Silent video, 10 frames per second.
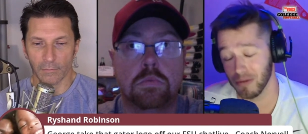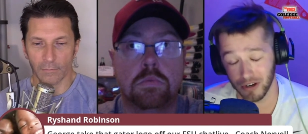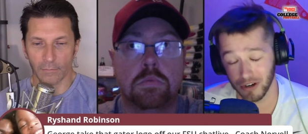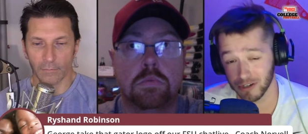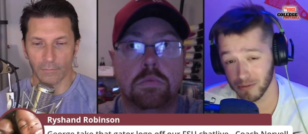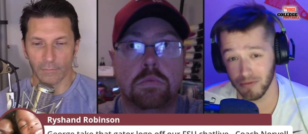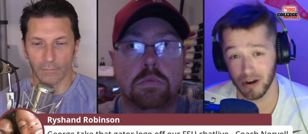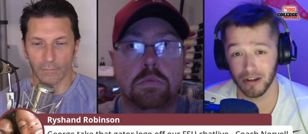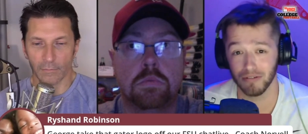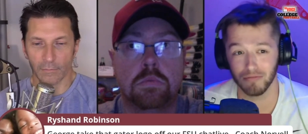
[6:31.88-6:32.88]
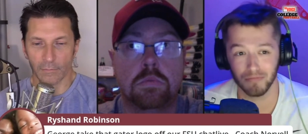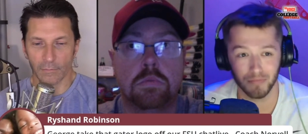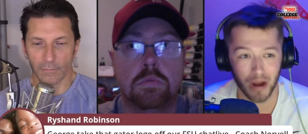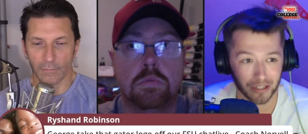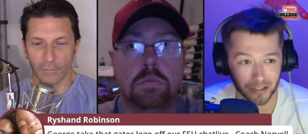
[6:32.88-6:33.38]
Speaker 1: couple of years has been running
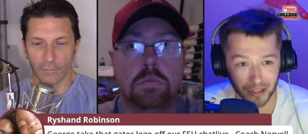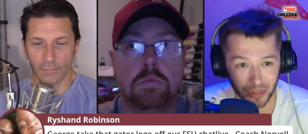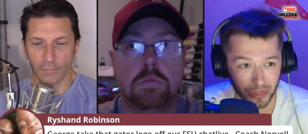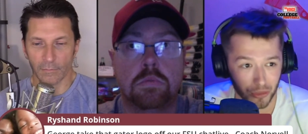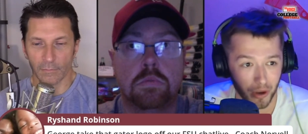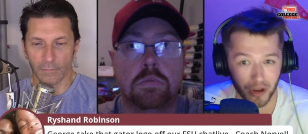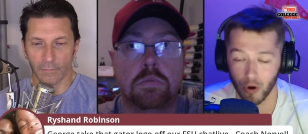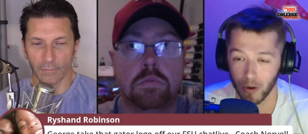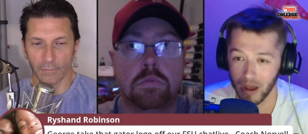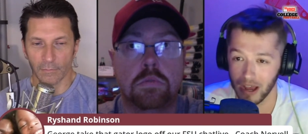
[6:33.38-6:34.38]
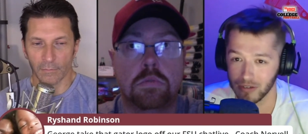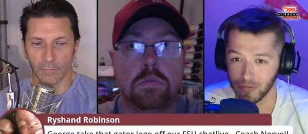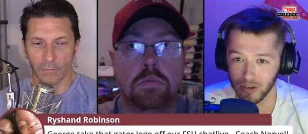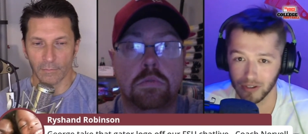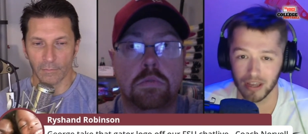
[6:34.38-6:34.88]
practically three quarterbacks,
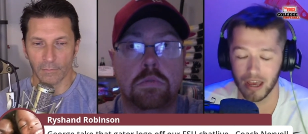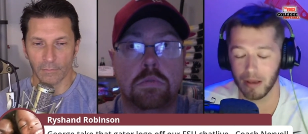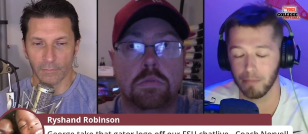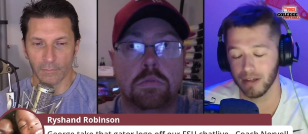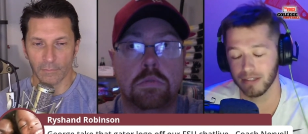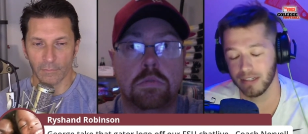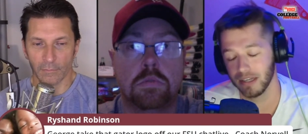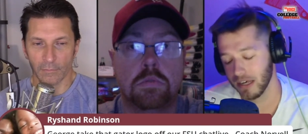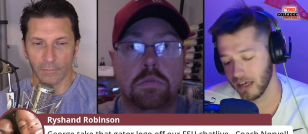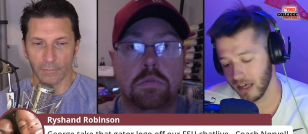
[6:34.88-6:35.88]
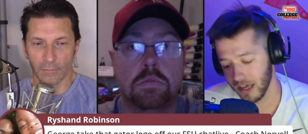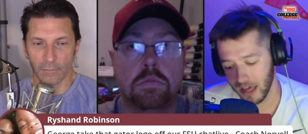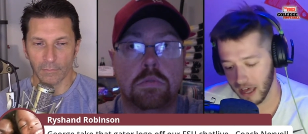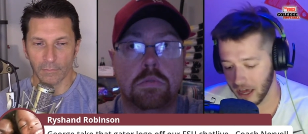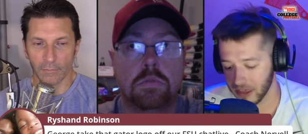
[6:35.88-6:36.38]
it feels like. But
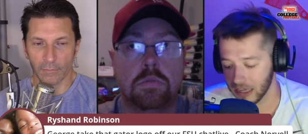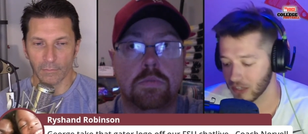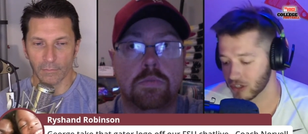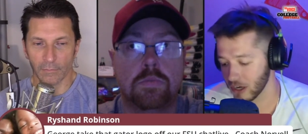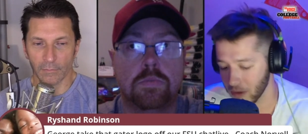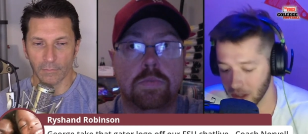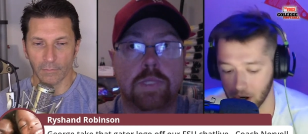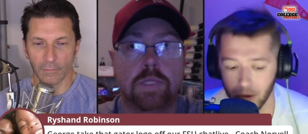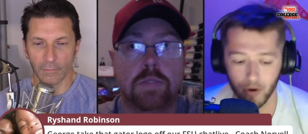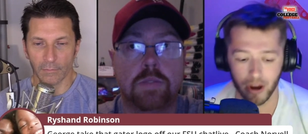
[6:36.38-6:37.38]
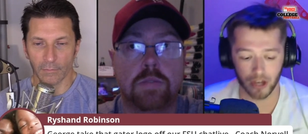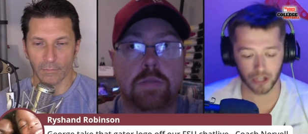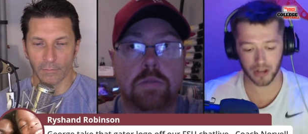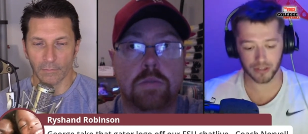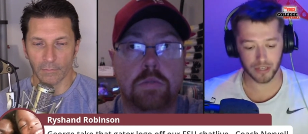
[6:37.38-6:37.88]
I think it's going to be a little bit more
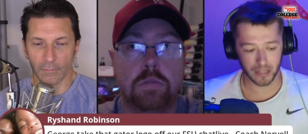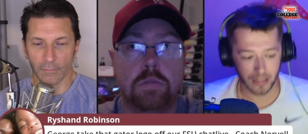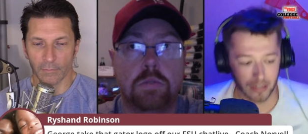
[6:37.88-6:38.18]
interesting